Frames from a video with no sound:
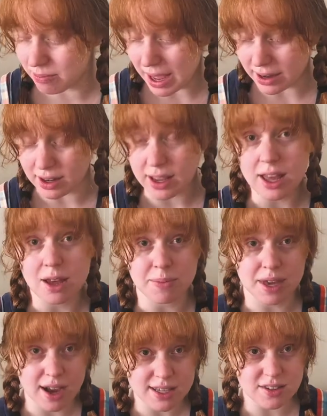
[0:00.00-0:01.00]
But
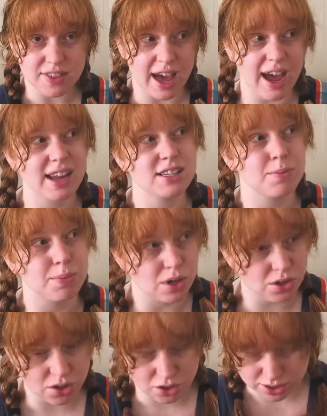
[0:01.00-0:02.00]
because of that, I had to
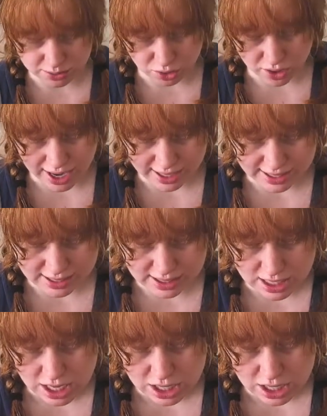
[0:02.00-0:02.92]
burn through some credits.